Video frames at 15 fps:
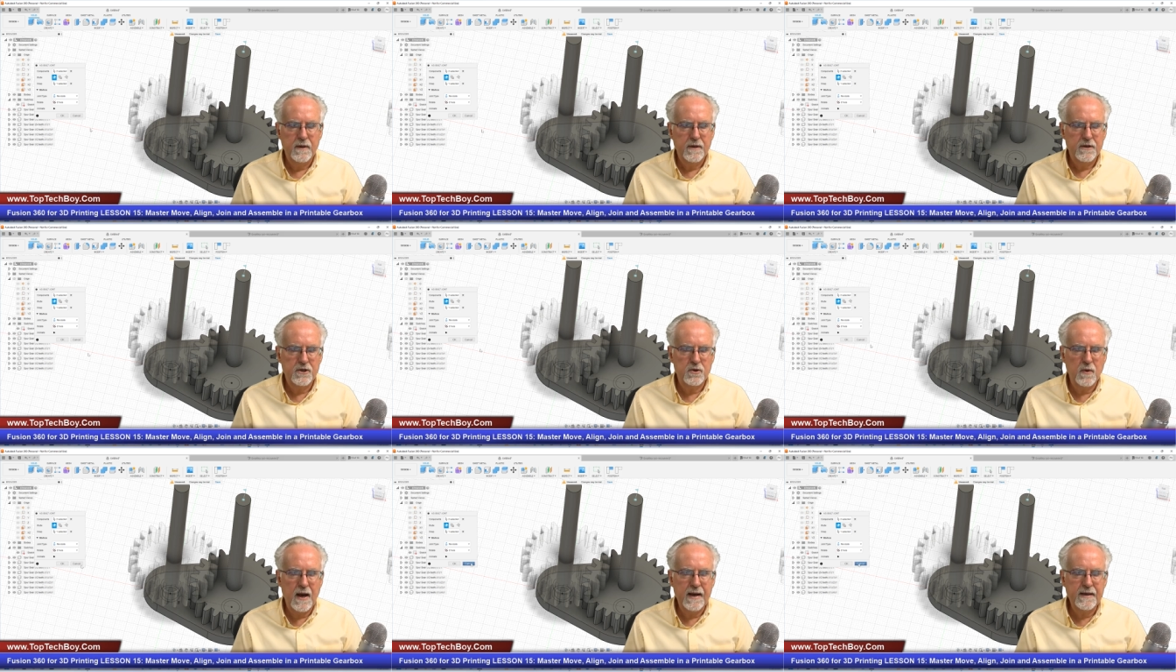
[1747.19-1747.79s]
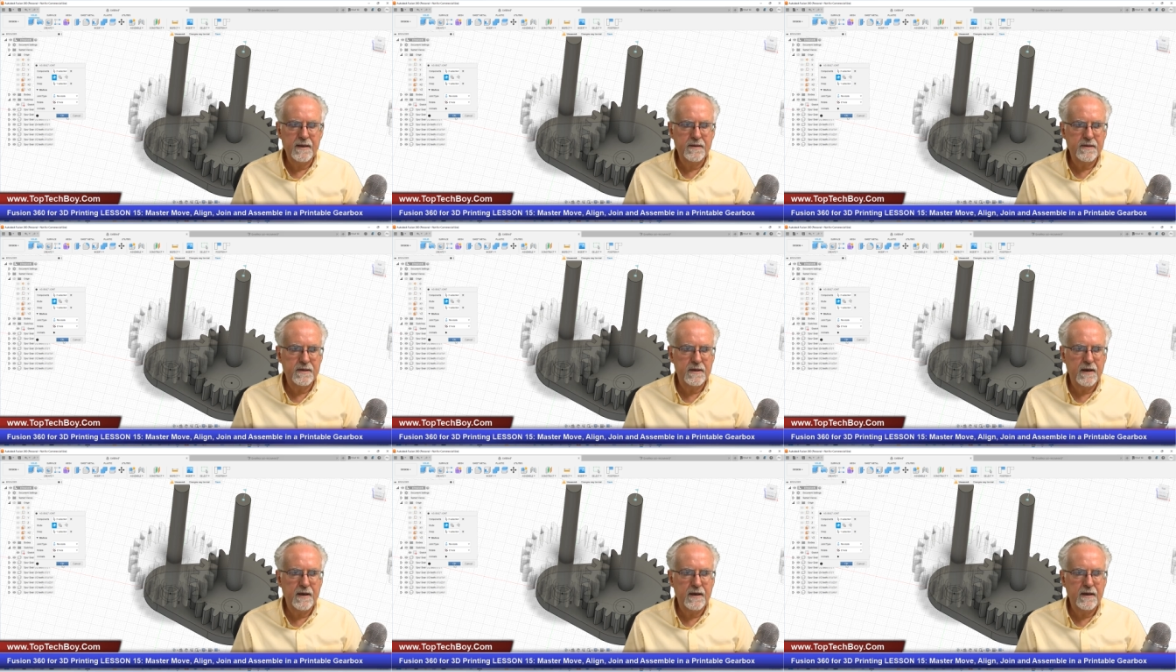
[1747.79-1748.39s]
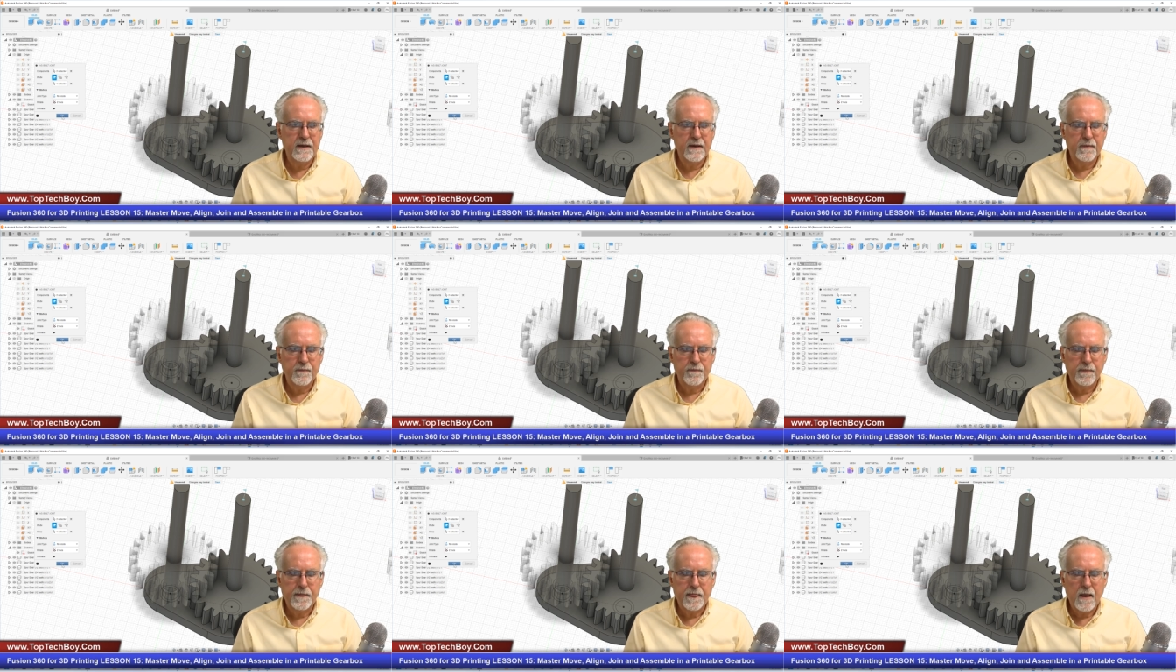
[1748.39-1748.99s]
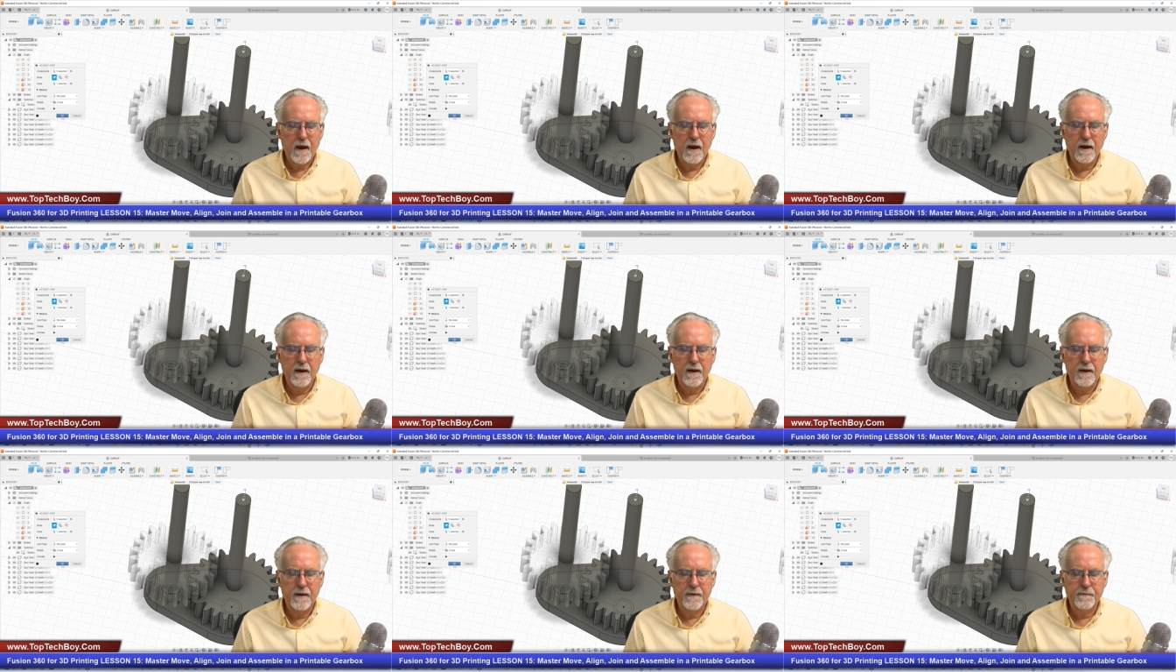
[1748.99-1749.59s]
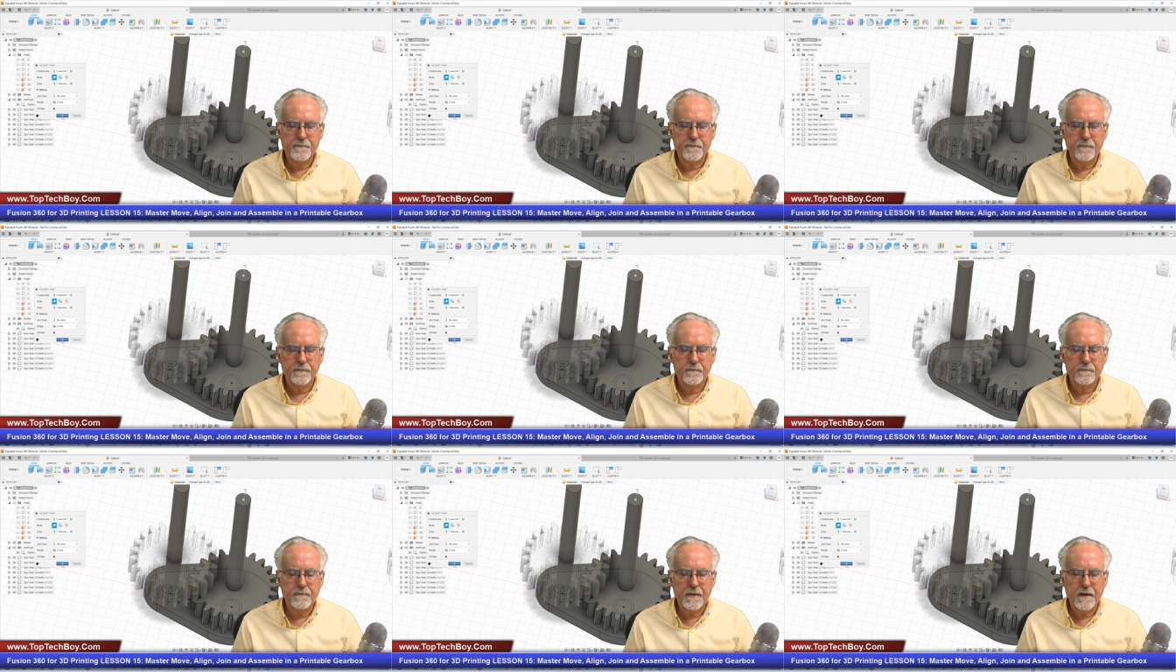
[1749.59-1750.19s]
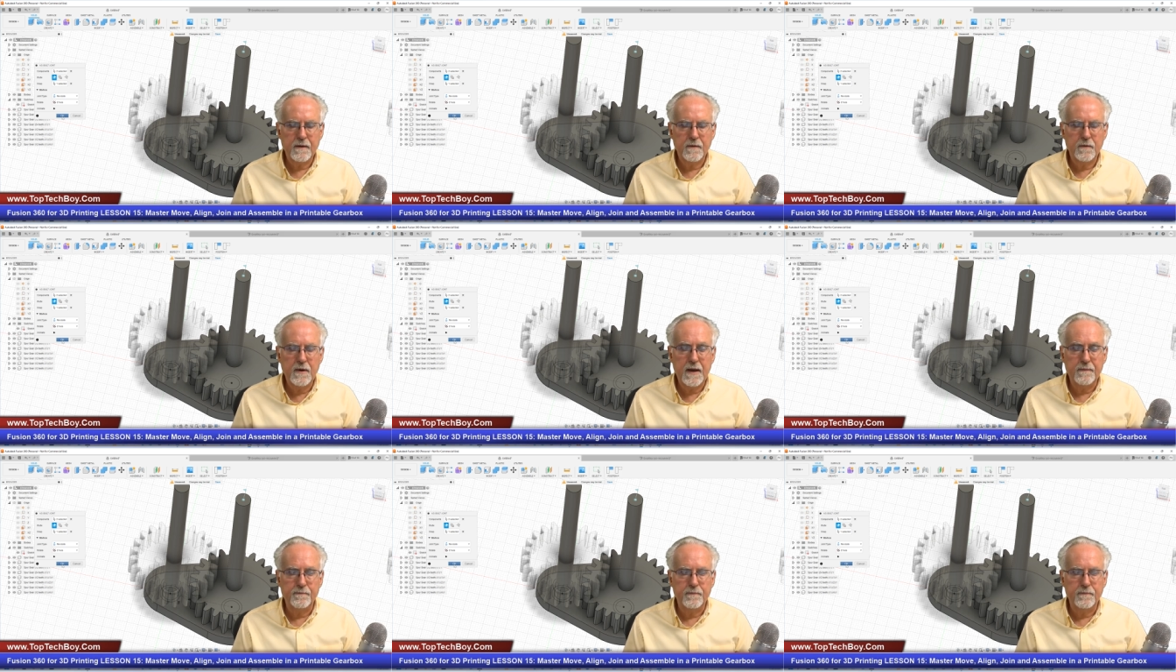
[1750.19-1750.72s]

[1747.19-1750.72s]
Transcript: So I can say uh, okay